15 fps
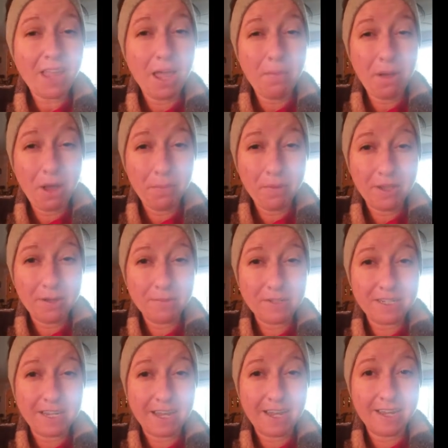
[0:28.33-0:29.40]
I'm helping him
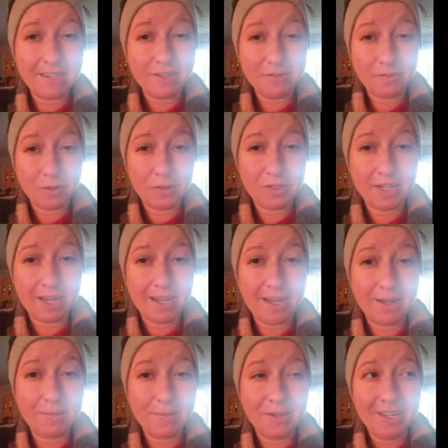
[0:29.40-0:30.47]
today. It's the first
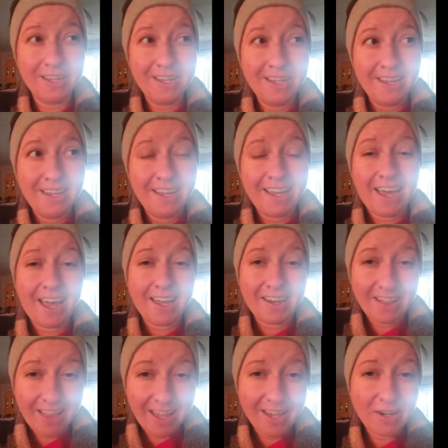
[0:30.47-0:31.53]
time.
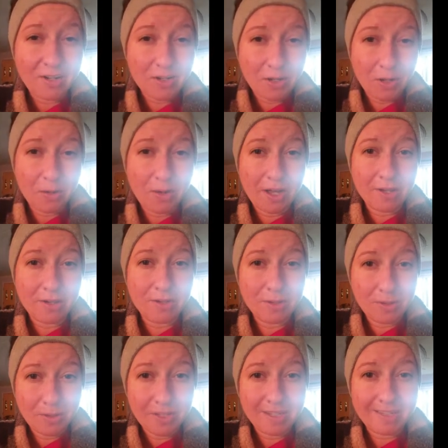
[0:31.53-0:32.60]
Kind of like to know how to
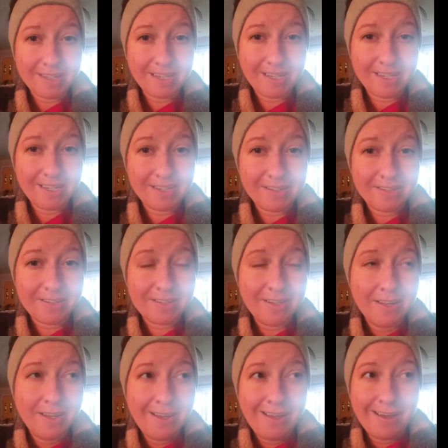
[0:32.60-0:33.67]
do these
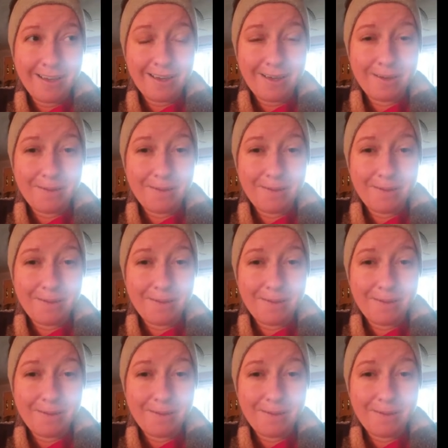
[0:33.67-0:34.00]
things.